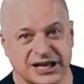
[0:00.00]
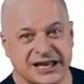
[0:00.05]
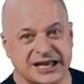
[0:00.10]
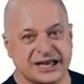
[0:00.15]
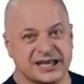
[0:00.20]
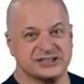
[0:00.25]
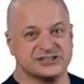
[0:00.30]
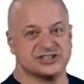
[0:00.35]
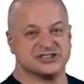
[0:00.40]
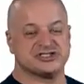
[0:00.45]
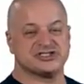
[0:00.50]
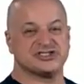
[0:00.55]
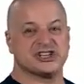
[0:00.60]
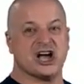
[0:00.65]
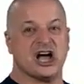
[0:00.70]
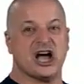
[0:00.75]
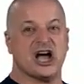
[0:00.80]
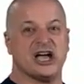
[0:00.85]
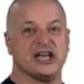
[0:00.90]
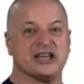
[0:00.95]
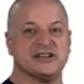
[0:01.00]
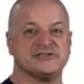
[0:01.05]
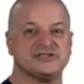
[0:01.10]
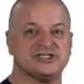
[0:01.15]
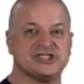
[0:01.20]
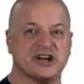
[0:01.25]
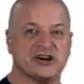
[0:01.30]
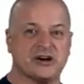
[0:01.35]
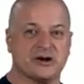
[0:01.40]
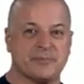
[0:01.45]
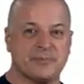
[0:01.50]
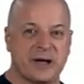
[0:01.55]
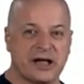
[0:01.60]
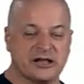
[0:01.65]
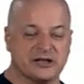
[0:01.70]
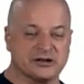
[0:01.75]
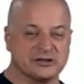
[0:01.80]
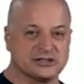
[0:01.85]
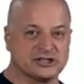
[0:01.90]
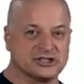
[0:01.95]
It's a sign of
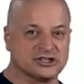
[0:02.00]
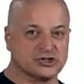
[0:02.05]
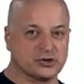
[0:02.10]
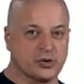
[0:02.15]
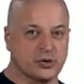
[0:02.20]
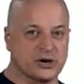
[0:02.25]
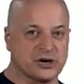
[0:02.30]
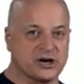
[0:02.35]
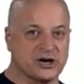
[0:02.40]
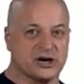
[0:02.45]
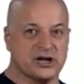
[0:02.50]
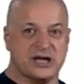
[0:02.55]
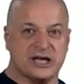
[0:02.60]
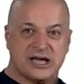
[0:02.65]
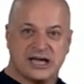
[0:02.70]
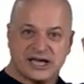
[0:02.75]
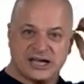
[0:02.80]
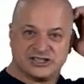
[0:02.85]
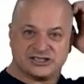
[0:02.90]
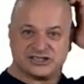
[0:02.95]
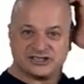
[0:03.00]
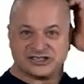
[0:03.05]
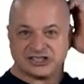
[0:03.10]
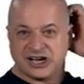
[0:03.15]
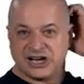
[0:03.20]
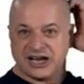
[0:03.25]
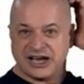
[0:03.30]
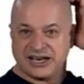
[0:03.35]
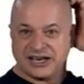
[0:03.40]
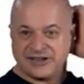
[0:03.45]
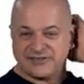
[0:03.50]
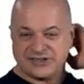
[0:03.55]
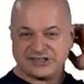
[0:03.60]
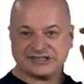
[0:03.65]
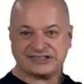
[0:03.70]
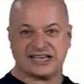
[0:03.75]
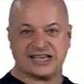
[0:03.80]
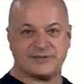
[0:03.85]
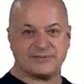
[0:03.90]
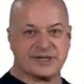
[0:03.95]
cerebellar disorder. It's a sign of the
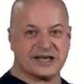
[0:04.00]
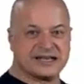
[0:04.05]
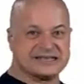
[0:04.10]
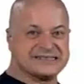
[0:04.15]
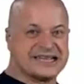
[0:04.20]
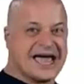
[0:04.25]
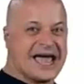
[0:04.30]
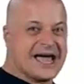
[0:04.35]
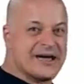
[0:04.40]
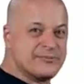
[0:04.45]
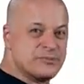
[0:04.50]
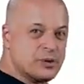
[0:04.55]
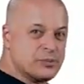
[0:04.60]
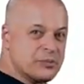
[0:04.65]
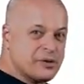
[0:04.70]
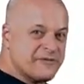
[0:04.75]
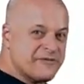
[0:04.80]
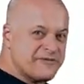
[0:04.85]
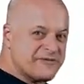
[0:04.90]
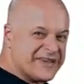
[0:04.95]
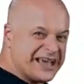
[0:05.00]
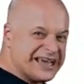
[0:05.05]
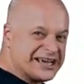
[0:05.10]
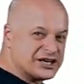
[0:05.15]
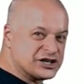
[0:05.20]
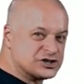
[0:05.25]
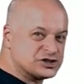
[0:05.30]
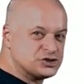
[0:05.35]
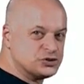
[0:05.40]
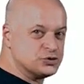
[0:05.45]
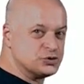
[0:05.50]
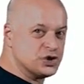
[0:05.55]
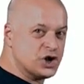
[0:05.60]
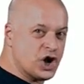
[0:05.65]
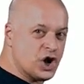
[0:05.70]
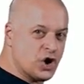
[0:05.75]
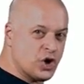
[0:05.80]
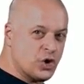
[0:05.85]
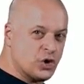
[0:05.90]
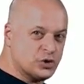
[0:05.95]
same thing as abnormal finger to
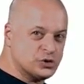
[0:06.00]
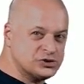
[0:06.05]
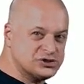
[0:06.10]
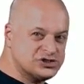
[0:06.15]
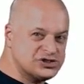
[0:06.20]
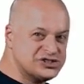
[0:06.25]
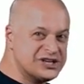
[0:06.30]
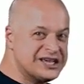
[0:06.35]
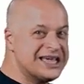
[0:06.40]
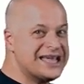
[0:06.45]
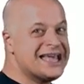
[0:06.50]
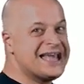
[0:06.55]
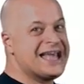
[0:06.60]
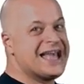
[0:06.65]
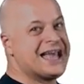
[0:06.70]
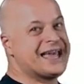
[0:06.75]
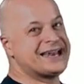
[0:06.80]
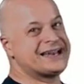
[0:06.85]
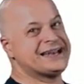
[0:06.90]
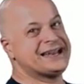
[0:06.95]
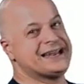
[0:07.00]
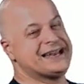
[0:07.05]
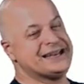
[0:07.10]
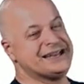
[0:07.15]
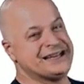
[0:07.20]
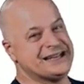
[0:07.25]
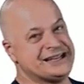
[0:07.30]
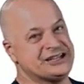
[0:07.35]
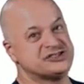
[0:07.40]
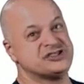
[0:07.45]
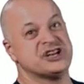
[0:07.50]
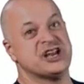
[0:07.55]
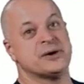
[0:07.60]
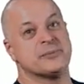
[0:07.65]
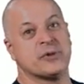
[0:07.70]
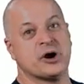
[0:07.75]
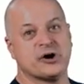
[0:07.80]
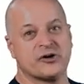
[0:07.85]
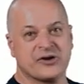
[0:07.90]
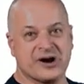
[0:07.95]
nose, and it needs an
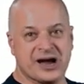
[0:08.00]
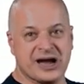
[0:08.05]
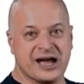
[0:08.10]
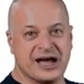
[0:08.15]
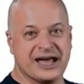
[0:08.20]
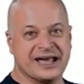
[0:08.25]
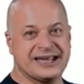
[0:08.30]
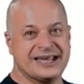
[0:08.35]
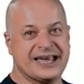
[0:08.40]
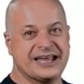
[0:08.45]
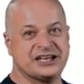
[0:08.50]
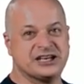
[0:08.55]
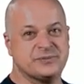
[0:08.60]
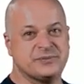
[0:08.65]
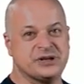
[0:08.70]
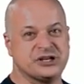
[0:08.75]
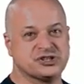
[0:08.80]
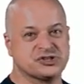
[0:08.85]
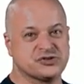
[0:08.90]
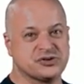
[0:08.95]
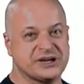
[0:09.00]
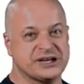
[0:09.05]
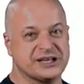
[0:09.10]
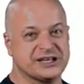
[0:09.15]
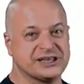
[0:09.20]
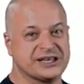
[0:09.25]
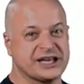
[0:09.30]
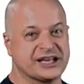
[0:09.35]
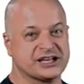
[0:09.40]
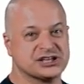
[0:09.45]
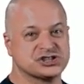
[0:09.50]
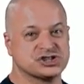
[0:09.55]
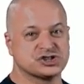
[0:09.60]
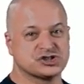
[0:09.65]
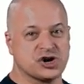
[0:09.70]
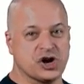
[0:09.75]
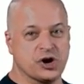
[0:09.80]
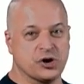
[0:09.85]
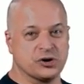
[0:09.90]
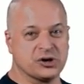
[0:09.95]
MRI and to be treated like a
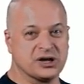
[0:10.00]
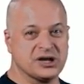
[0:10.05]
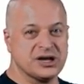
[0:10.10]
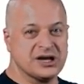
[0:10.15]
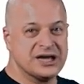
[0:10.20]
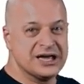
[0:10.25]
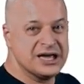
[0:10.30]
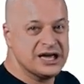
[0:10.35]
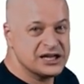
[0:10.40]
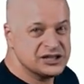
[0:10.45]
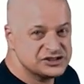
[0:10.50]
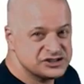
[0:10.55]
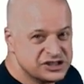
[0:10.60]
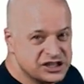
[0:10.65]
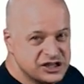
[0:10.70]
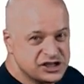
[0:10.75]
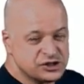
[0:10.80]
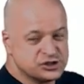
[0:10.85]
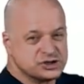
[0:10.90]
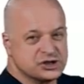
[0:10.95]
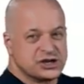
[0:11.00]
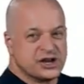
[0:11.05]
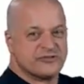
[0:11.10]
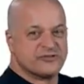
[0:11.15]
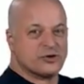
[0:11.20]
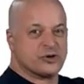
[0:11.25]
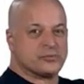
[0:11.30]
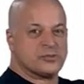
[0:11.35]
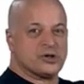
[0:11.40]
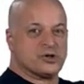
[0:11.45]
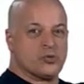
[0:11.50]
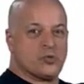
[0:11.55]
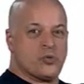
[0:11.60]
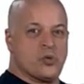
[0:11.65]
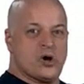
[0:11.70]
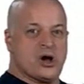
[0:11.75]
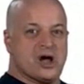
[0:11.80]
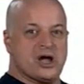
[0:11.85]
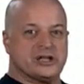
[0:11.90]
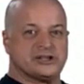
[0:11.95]
stroke. See, you should have normal
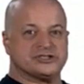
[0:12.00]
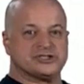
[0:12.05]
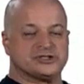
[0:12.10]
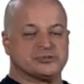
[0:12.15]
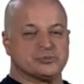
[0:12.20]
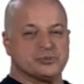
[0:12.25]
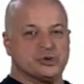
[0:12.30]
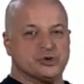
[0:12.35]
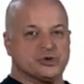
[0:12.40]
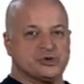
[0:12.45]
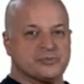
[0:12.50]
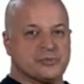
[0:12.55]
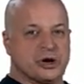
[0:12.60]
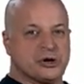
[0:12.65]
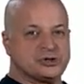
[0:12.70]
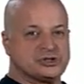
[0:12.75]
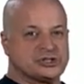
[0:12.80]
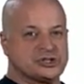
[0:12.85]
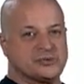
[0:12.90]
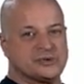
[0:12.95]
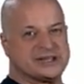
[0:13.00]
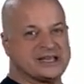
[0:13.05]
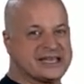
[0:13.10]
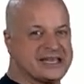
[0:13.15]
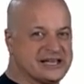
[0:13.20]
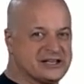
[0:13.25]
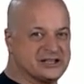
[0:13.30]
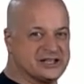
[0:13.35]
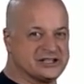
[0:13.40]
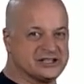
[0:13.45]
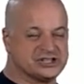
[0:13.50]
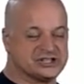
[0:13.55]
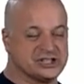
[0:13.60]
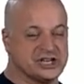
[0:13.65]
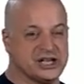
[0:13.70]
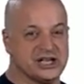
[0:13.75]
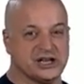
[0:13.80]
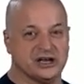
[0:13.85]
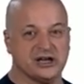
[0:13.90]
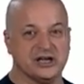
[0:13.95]
one smooth motion with the heel on the
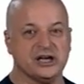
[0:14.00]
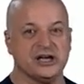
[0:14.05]
shin.